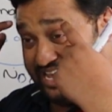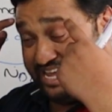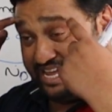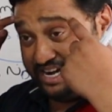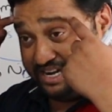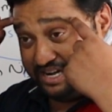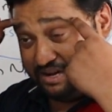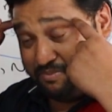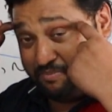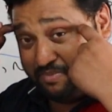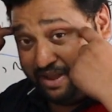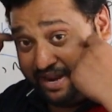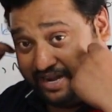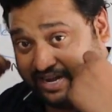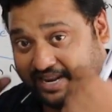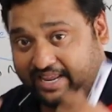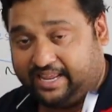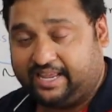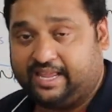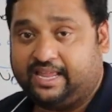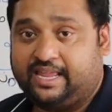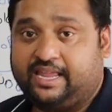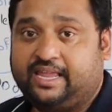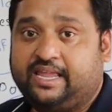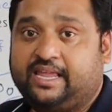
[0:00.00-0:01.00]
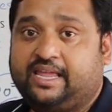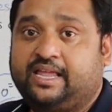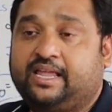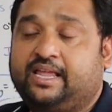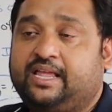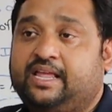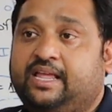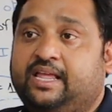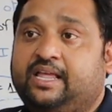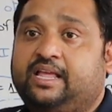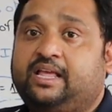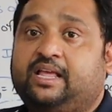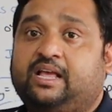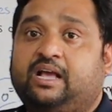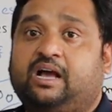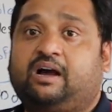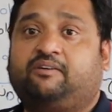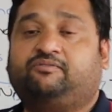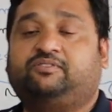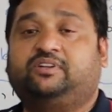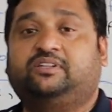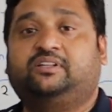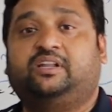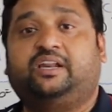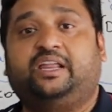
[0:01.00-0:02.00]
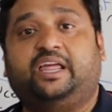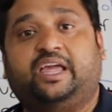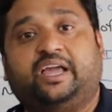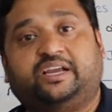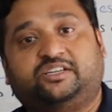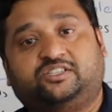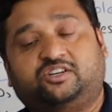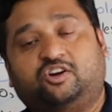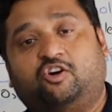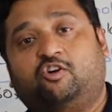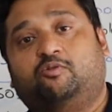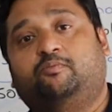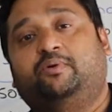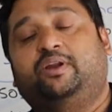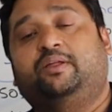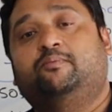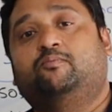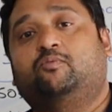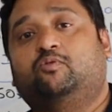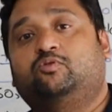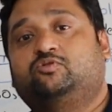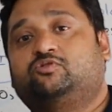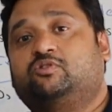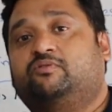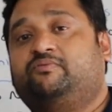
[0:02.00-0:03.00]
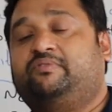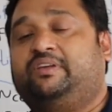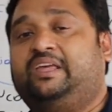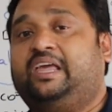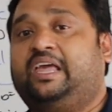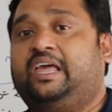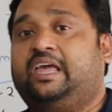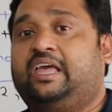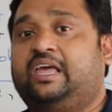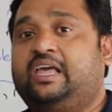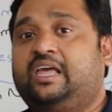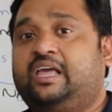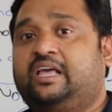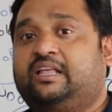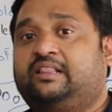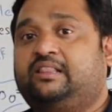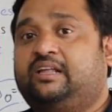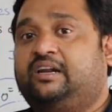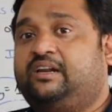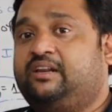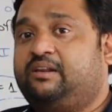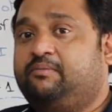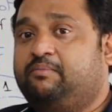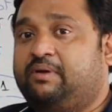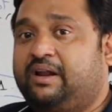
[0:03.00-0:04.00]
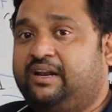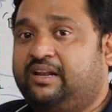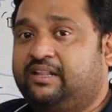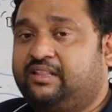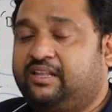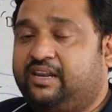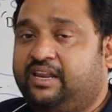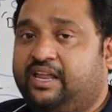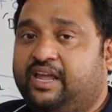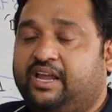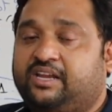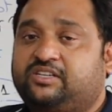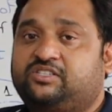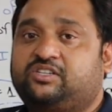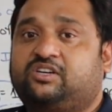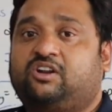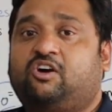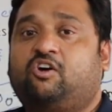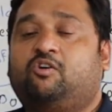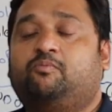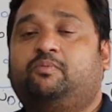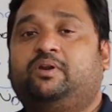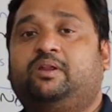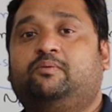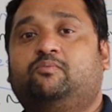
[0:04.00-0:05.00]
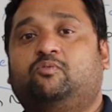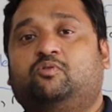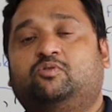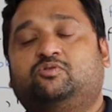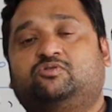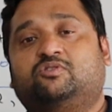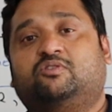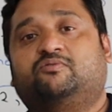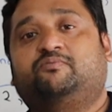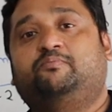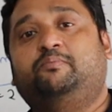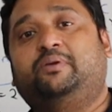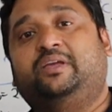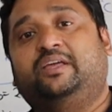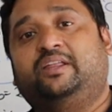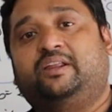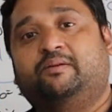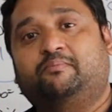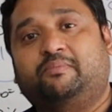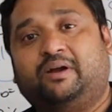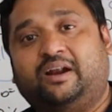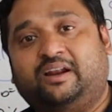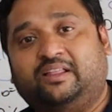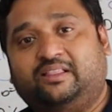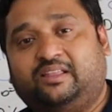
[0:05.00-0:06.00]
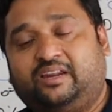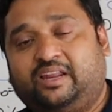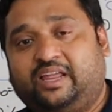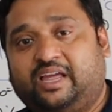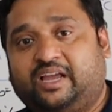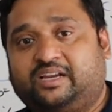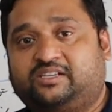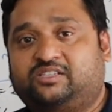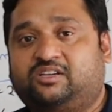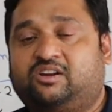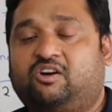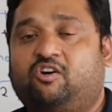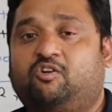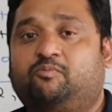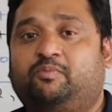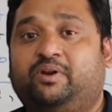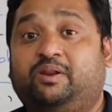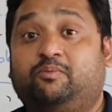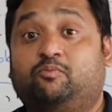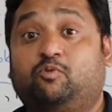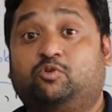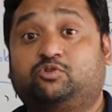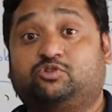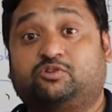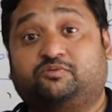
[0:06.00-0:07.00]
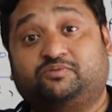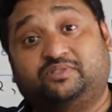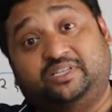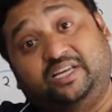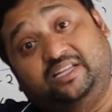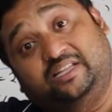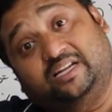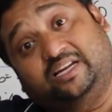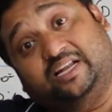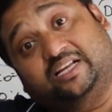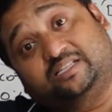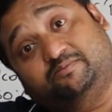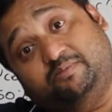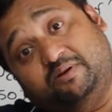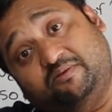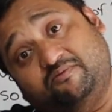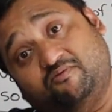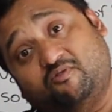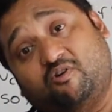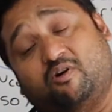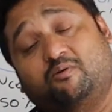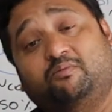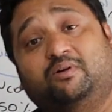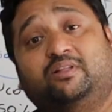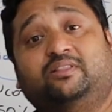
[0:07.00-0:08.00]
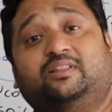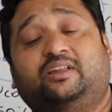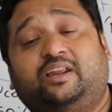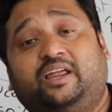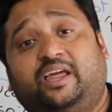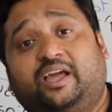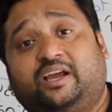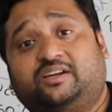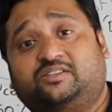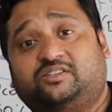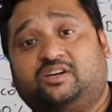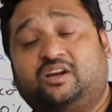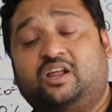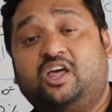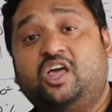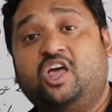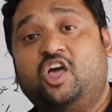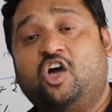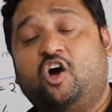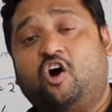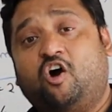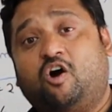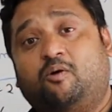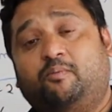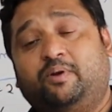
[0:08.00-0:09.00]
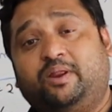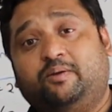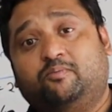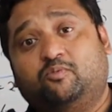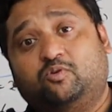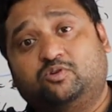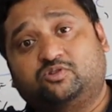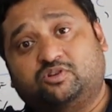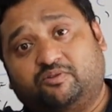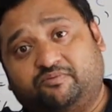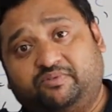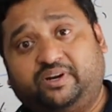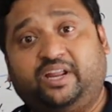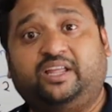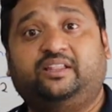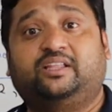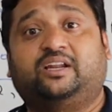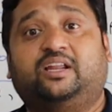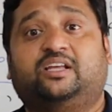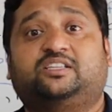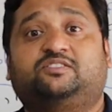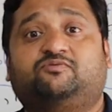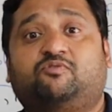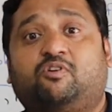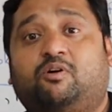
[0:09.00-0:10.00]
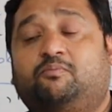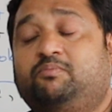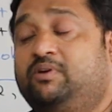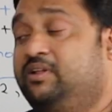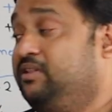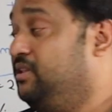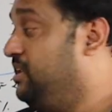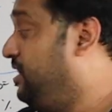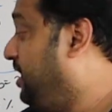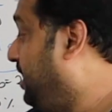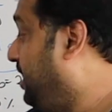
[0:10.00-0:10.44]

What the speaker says: remaining after the reaction? How many moles of A that remain in the reaction, how many moles of B remain in the reaction, how many moles of C that has been formed in the reaction, how many moles of D that has formed in the